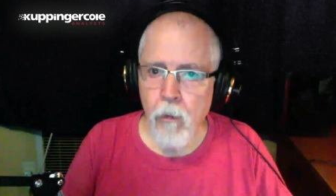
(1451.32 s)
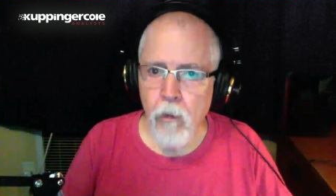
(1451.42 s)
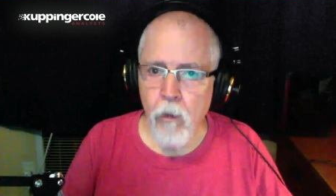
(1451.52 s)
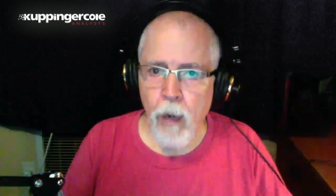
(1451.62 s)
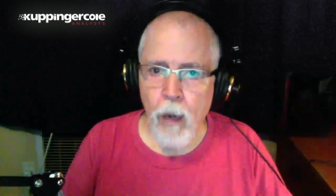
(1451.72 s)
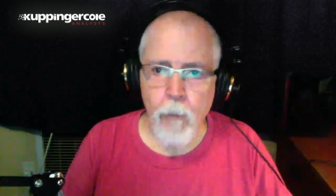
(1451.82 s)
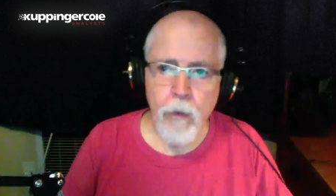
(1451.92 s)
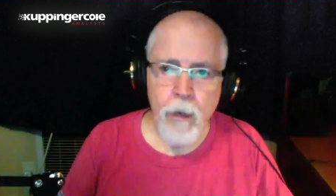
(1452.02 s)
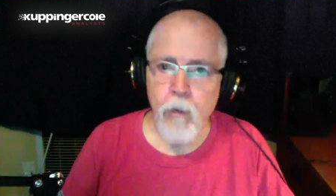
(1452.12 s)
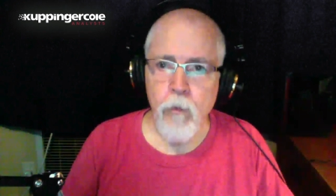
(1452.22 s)
you know,
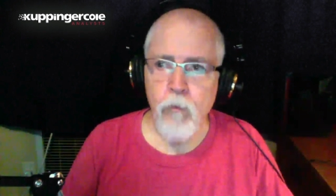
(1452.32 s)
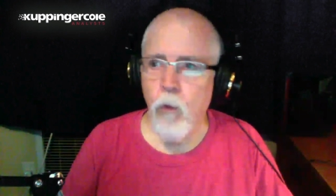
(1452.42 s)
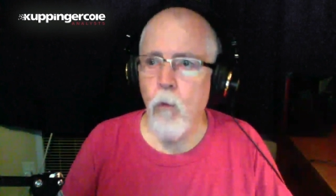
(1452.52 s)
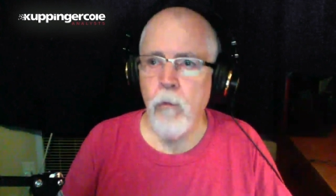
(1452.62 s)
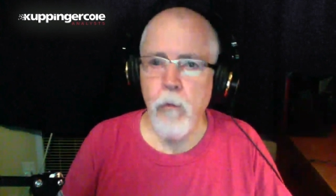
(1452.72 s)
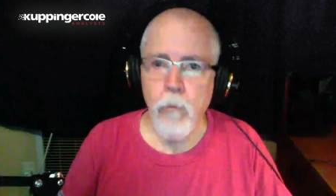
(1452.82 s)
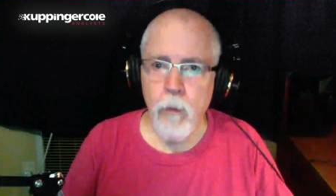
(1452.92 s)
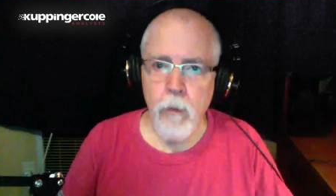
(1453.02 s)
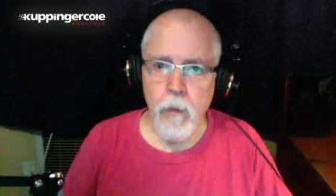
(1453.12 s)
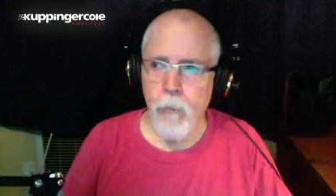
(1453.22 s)
Apple had a revolt
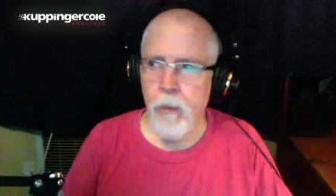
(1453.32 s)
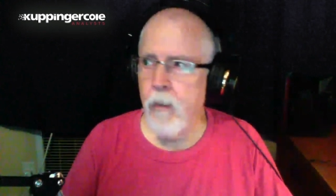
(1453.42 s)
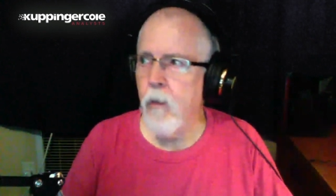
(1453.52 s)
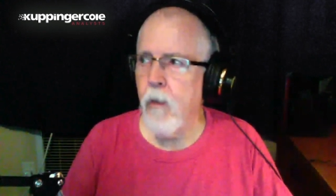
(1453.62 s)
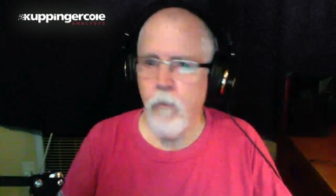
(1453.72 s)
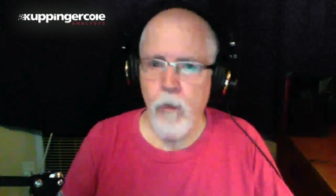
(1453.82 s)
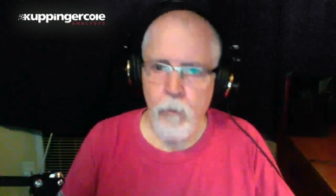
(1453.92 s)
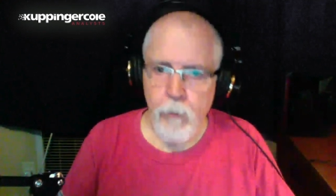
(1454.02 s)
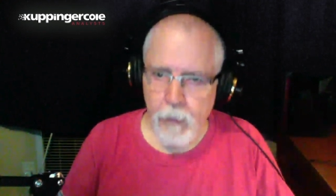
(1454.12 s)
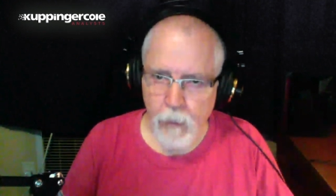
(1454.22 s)
with it. I mean, you never hear
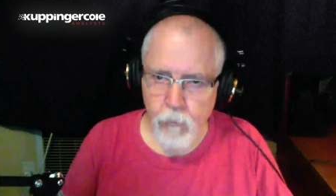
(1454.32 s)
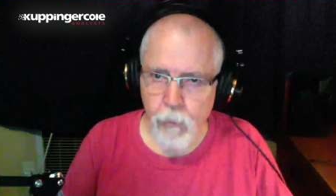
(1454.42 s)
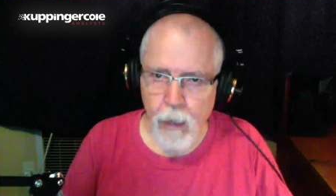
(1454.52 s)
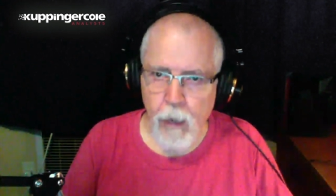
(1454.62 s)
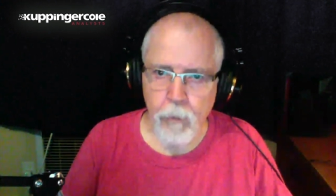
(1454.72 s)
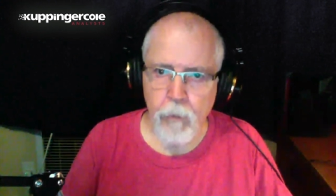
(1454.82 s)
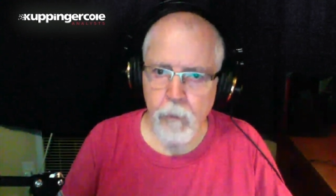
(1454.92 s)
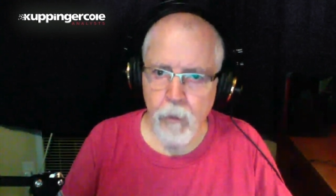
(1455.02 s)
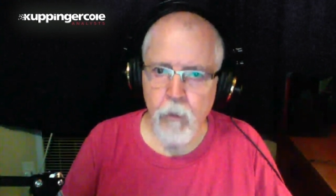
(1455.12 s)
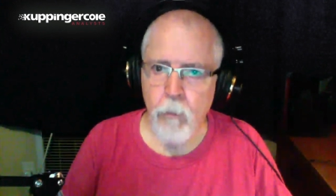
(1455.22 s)
about that from Apple,
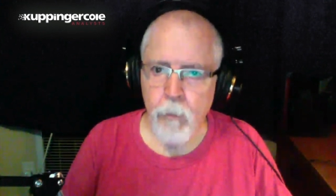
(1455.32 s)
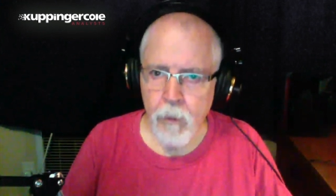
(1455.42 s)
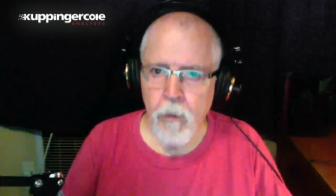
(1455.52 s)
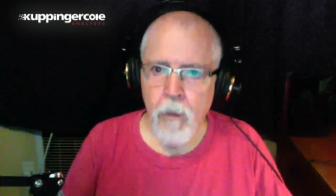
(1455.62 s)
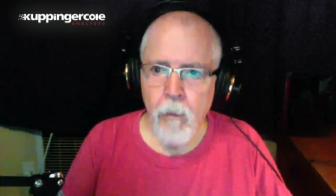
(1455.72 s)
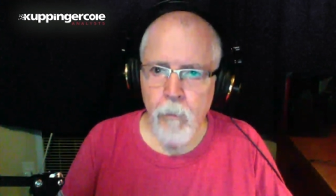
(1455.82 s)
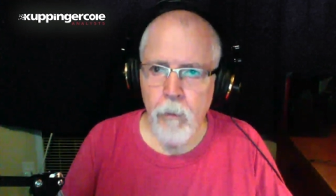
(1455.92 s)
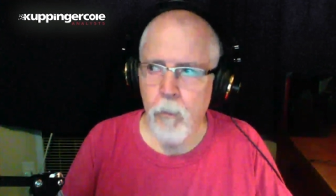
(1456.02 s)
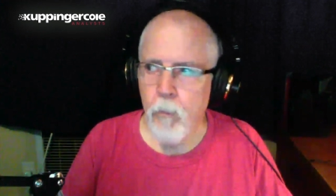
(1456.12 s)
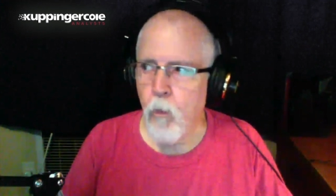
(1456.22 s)
you know, but
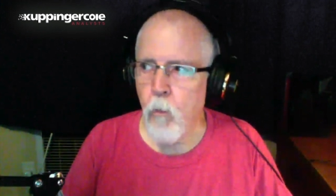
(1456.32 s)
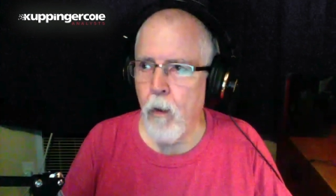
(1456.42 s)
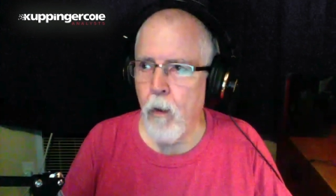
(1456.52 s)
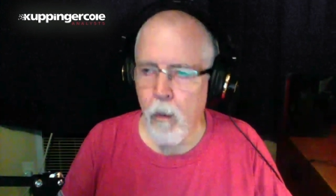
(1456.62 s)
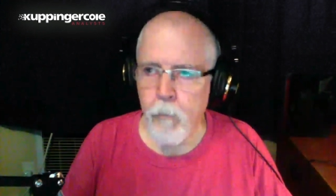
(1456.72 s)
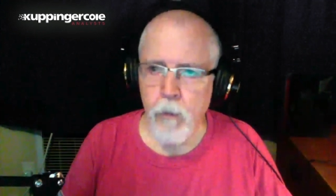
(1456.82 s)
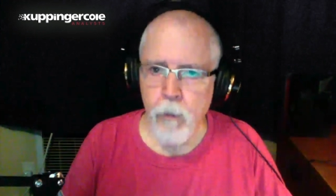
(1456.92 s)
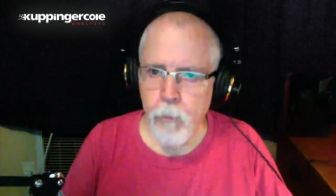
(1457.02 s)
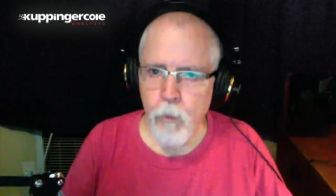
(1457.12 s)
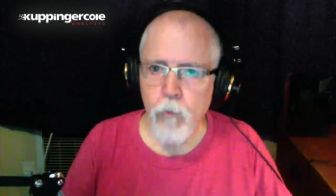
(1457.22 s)
people don't want to come into
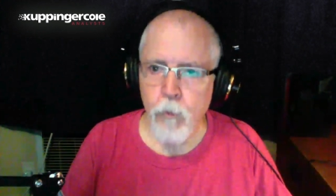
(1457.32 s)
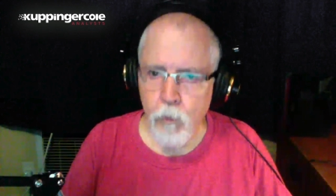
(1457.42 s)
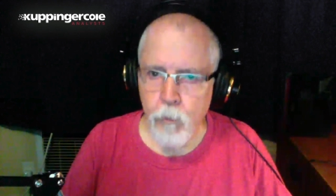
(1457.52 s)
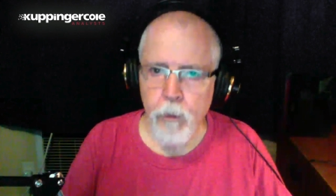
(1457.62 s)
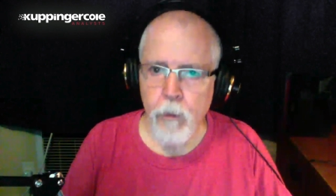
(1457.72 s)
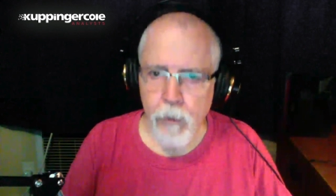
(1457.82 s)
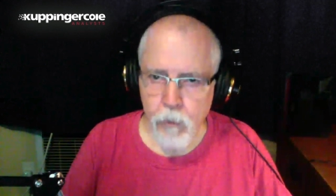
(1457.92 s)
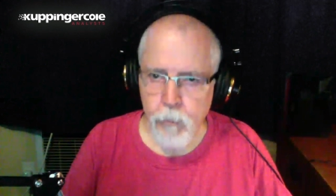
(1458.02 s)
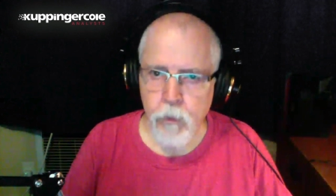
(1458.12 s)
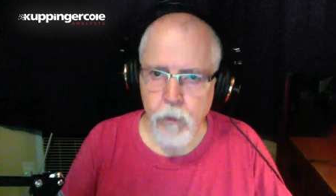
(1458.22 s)
their beautiful new building
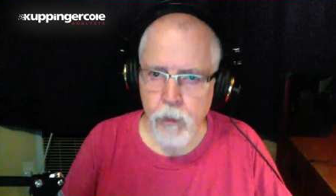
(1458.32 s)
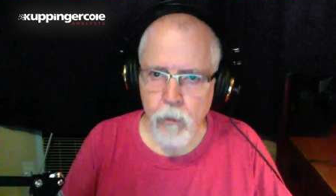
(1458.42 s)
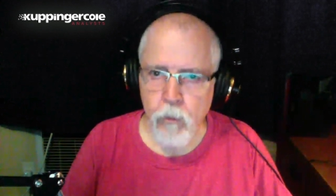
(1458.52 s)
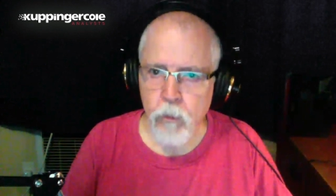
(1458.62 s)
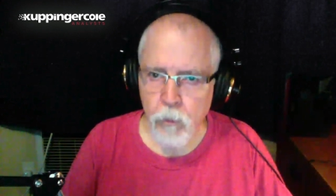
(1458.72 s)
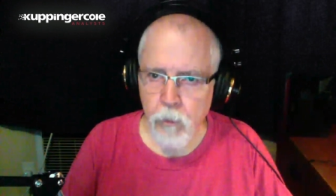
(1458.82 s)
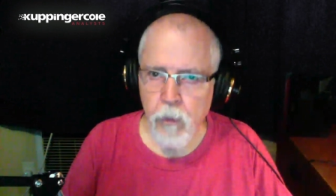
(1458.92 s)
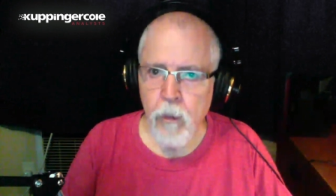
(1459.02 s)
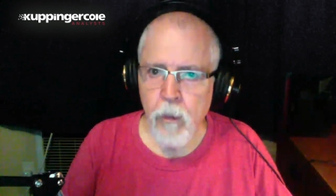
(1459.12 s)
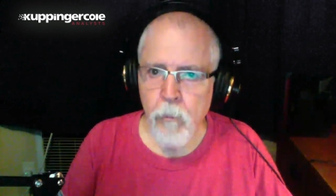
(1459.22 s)
as much as they used to
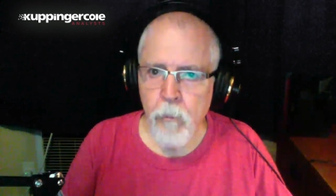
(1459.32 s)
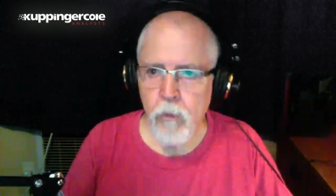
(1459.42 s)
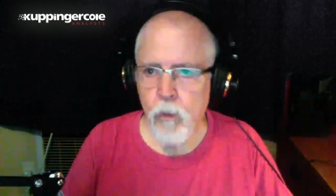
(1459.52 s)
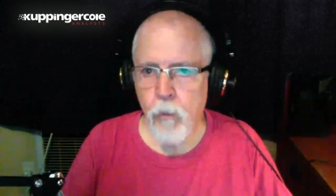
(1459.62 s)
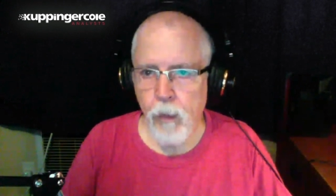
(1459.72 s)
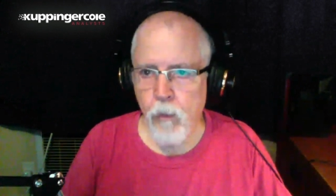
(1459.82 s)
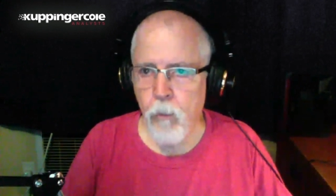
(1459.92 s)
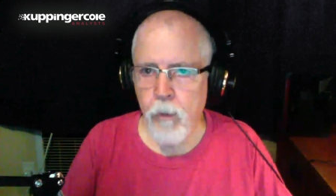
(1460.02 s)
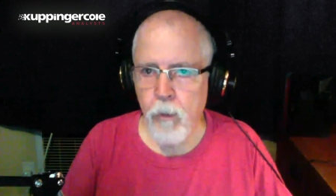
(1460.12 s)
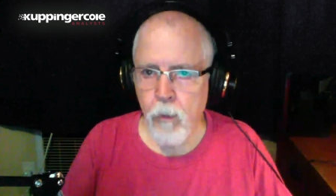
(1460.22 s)
because they'd rather
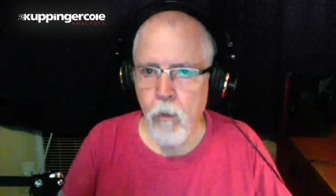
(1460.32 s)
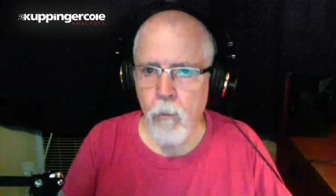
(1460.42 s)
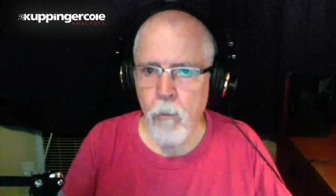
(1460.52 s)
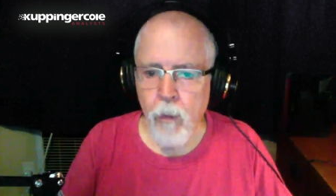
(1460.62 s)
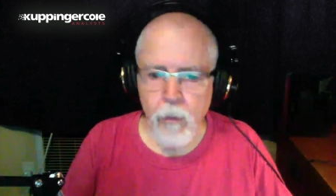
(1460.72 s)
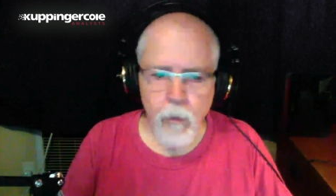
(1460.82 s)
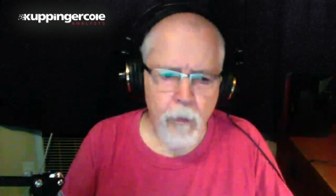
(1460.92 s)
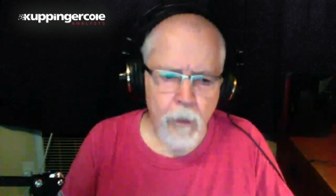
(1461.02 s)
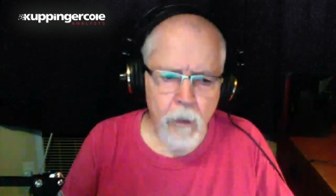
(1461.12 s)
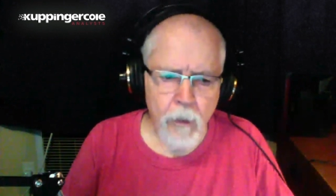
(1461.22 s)
work at home. They're
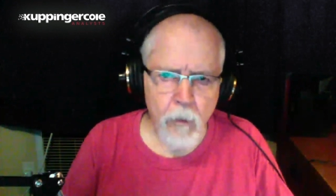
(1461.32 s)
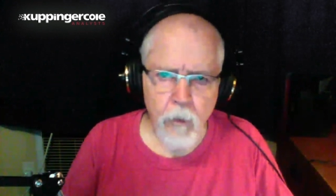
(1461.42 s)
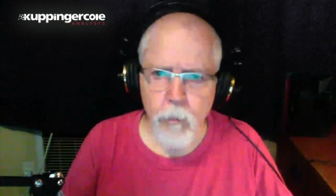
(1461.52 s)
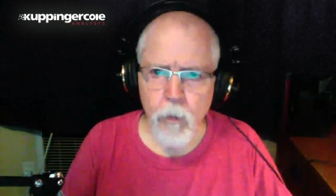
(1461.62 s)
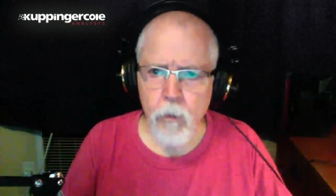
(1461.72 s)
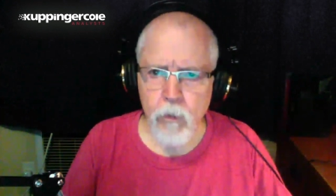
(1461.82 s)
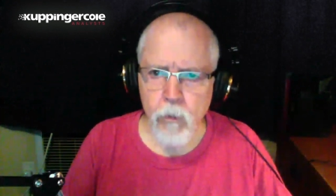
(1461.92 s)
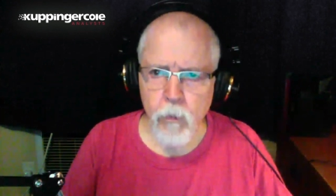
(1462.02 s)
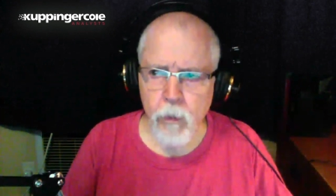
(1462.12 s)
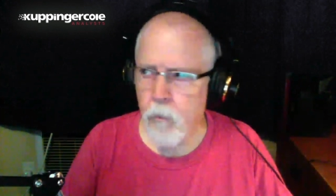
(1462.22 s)
working on their
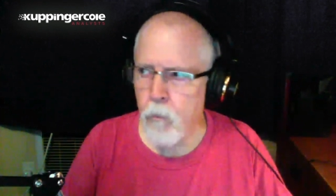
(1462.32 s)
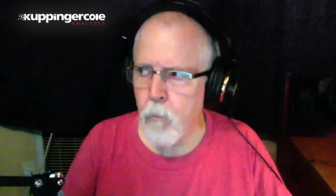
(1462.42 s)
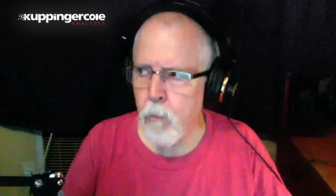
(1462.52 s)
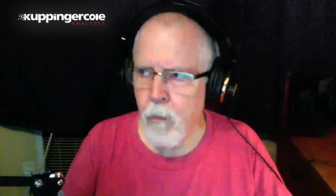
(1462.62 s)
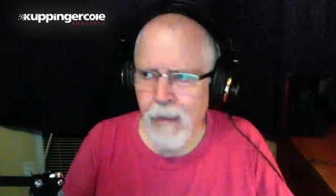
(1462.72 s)
computers. What do you,